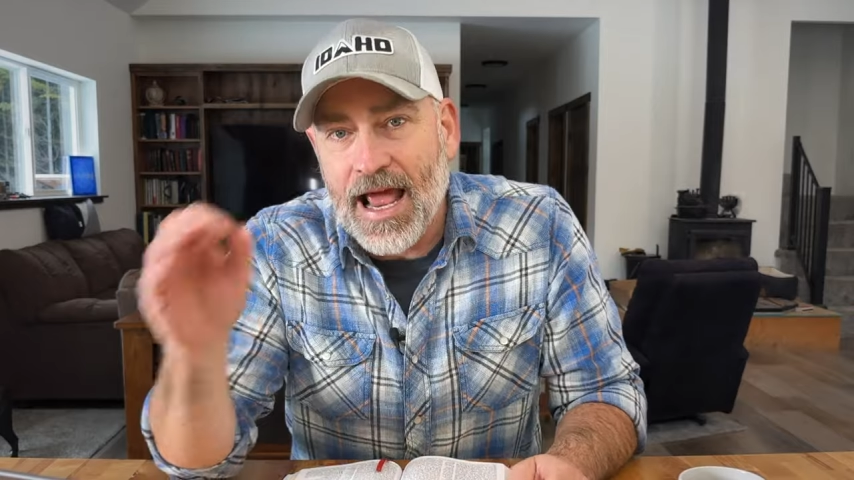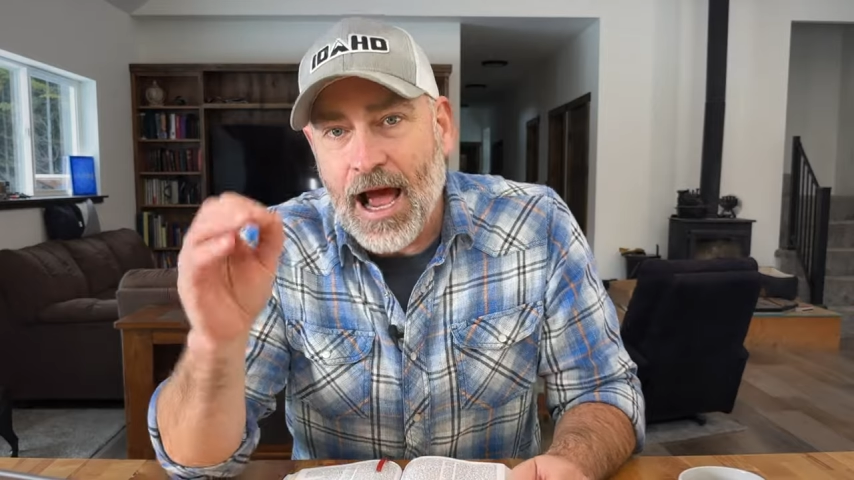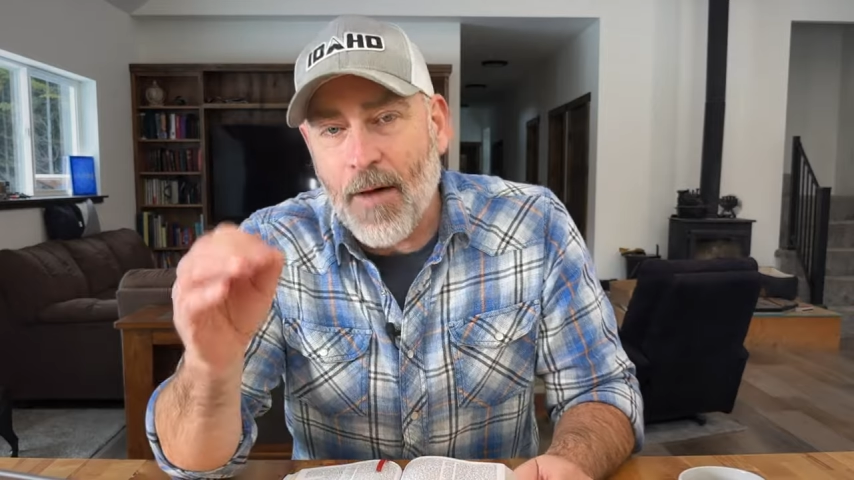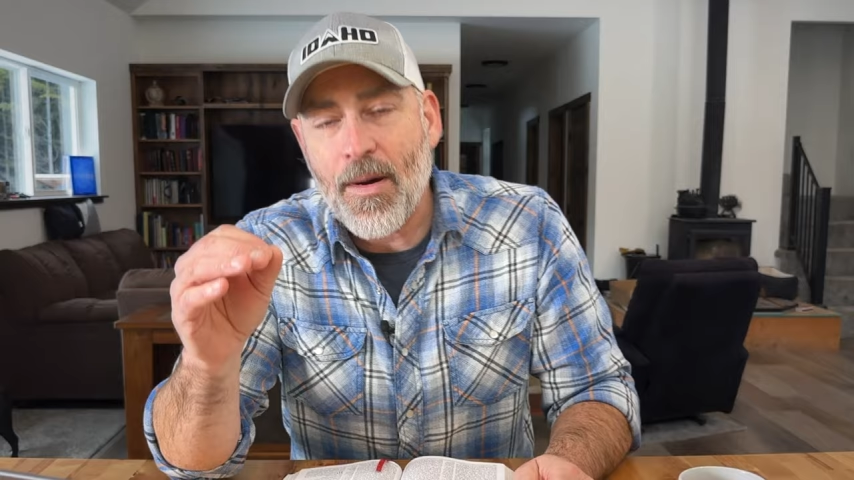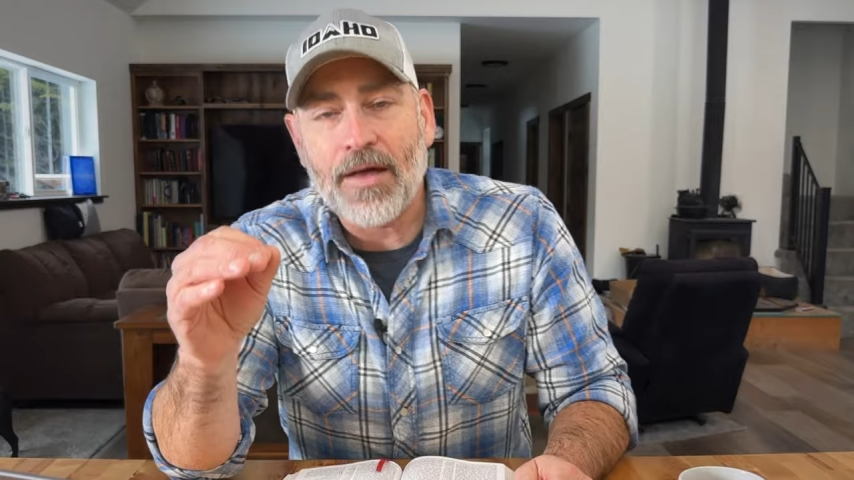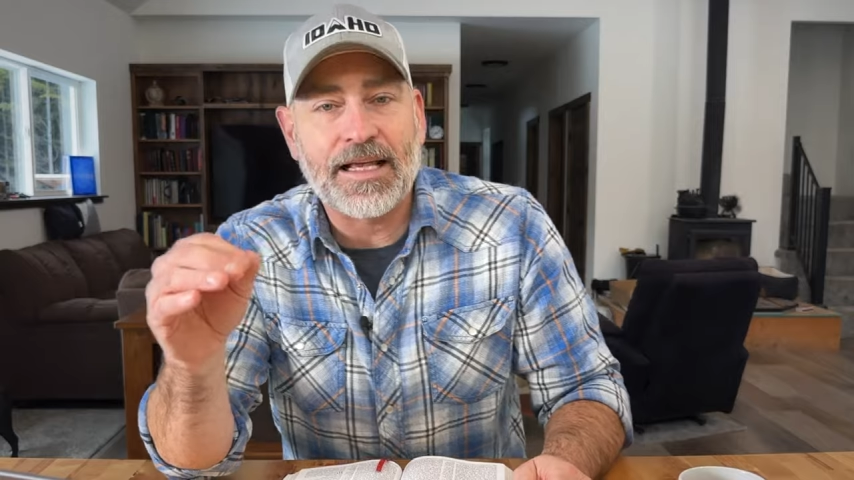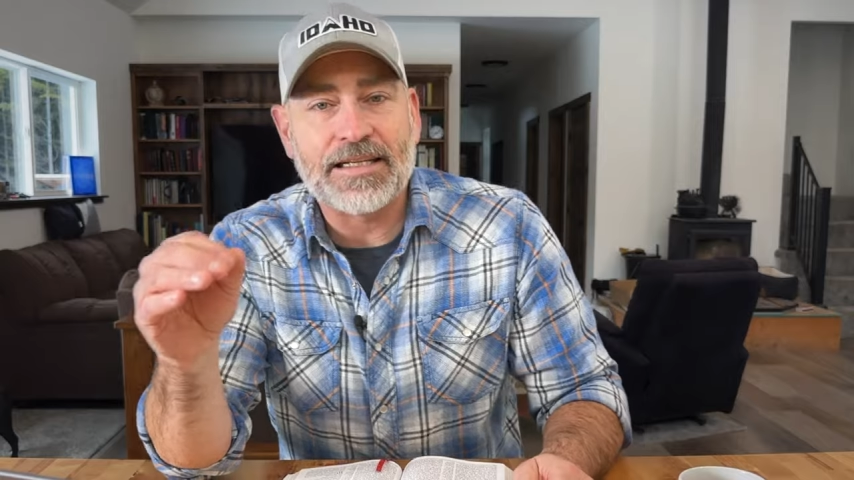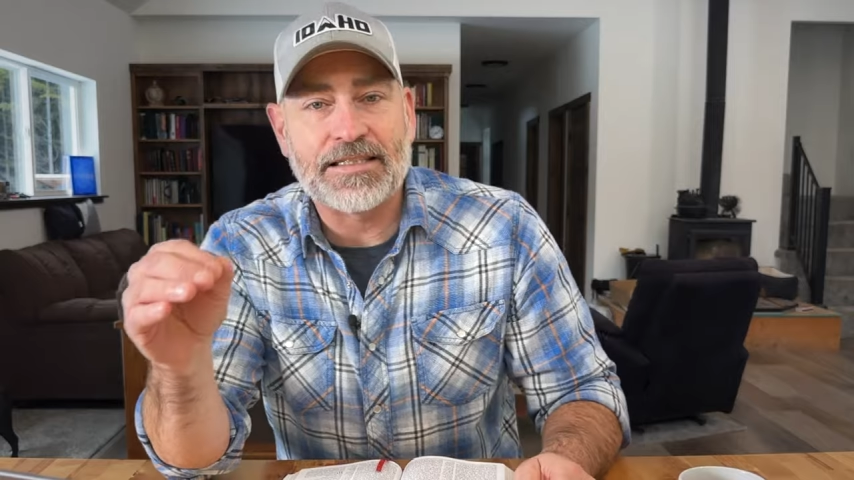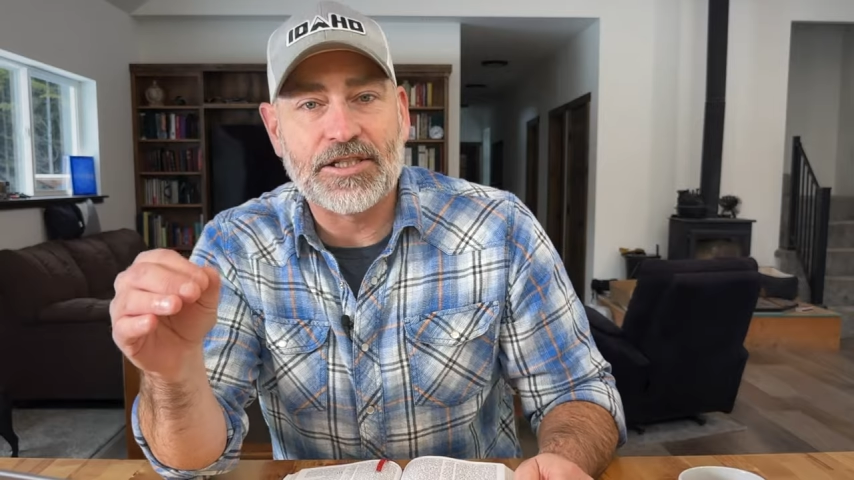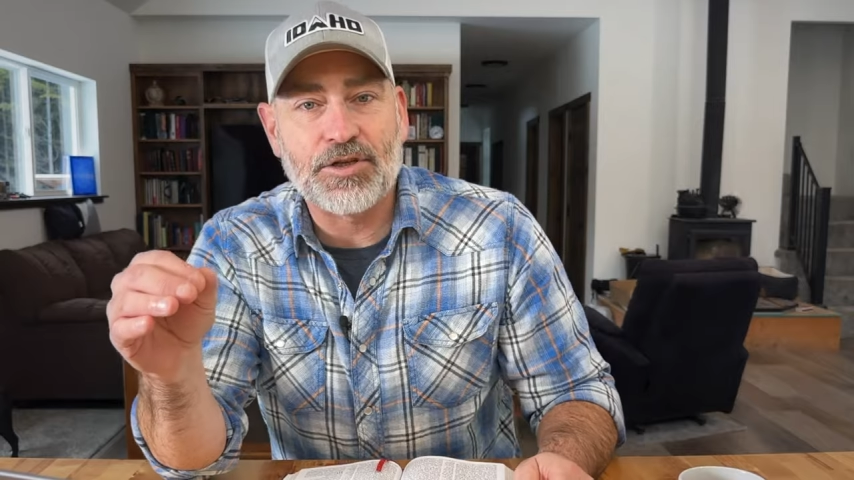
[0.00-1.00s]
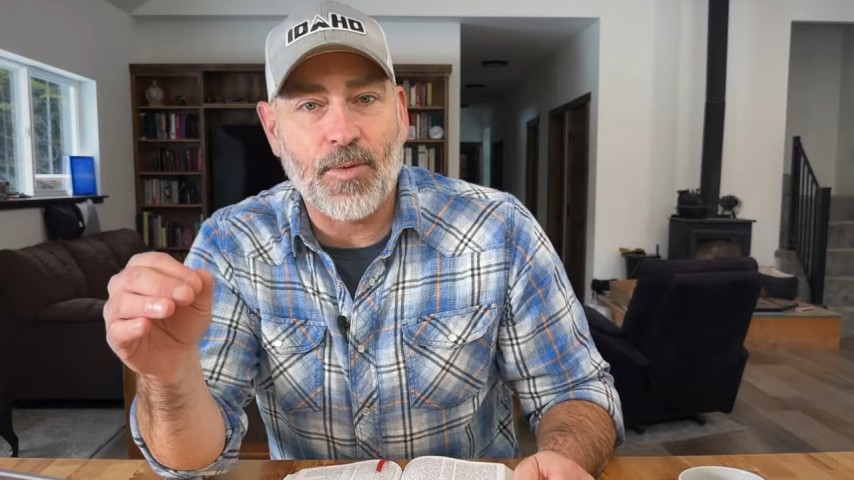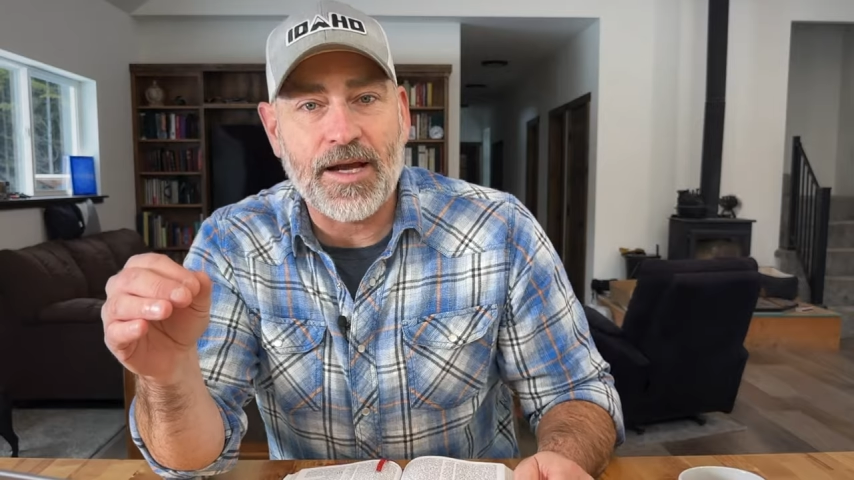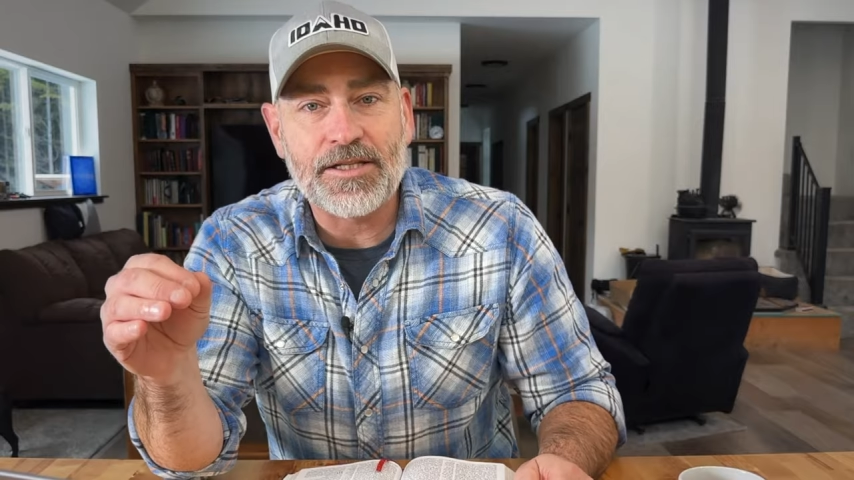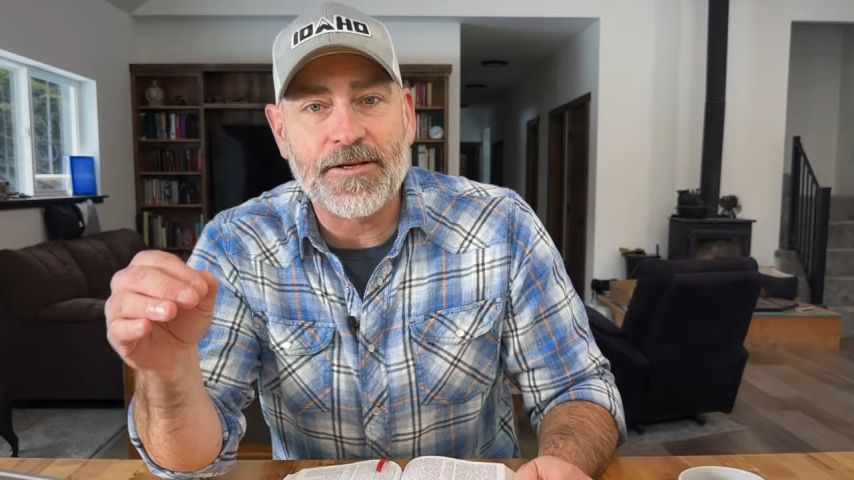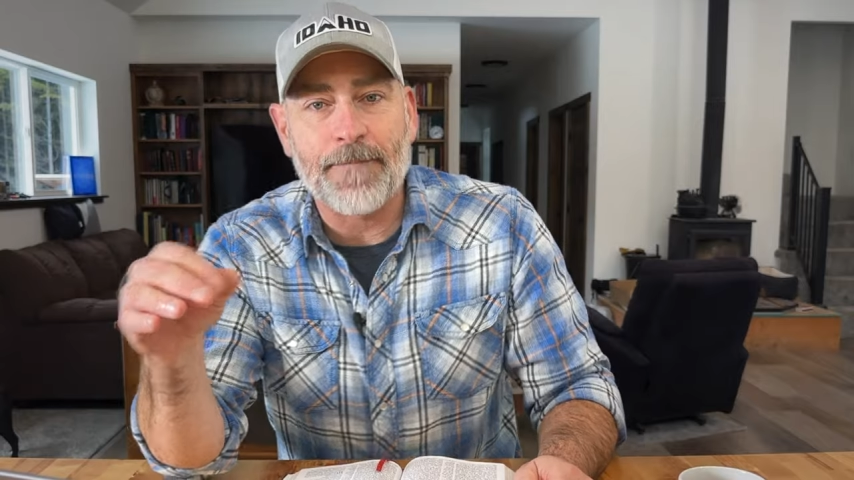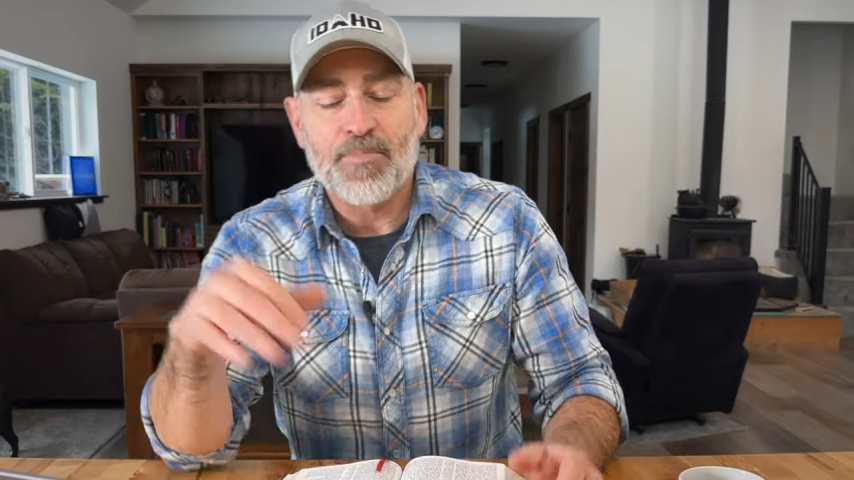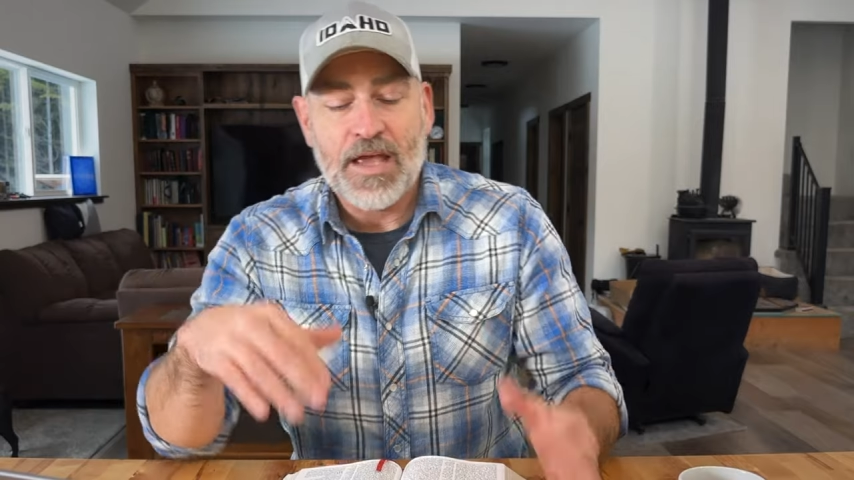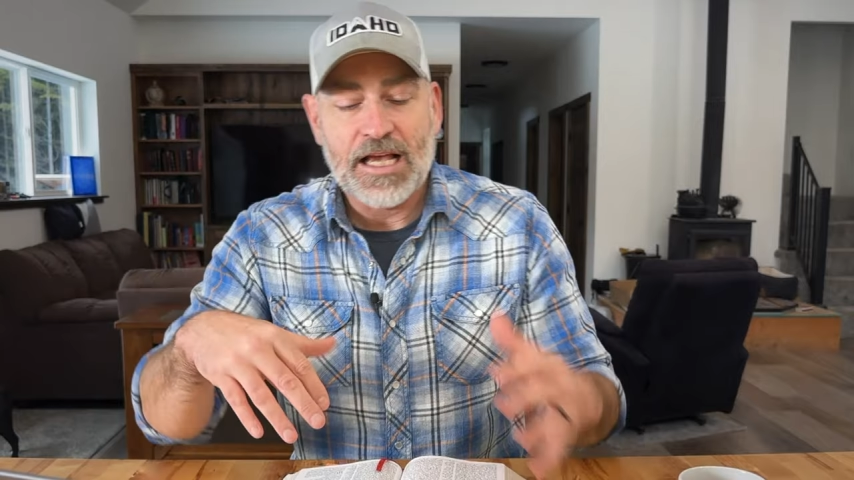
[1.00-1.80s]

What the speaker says: about that situation